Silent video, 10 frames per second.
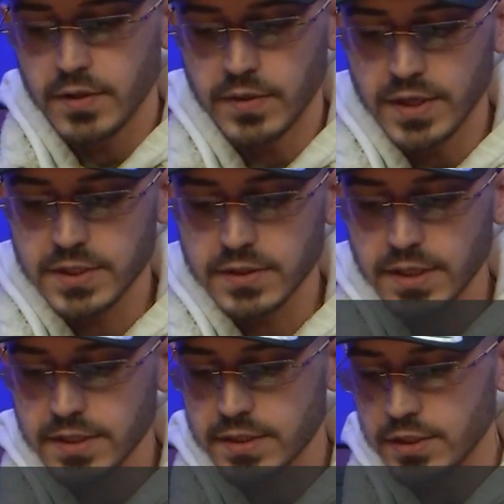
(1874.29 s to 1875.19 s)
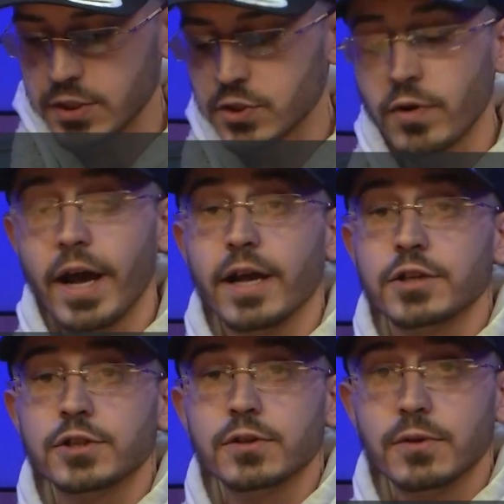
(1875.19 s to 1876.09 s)
"This list is
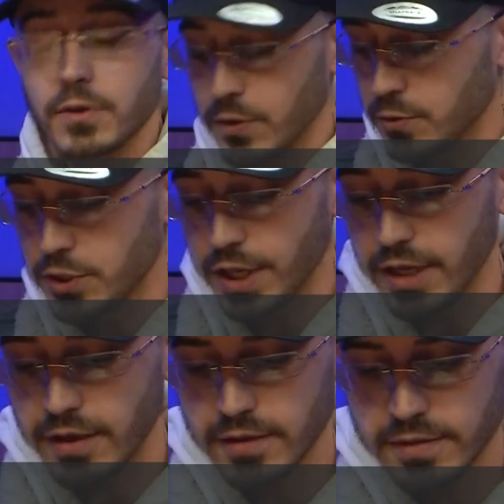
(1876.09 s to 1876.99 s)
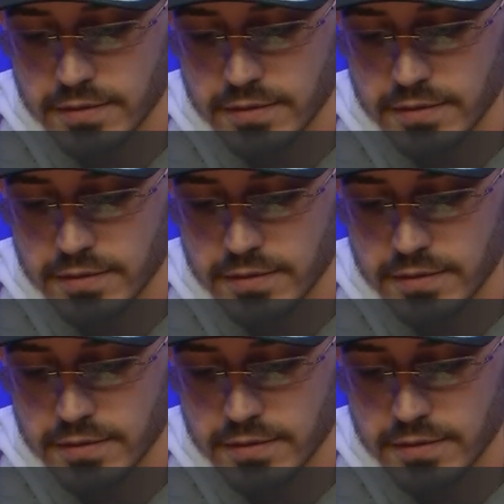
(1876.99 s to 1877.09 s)
trash, no shade.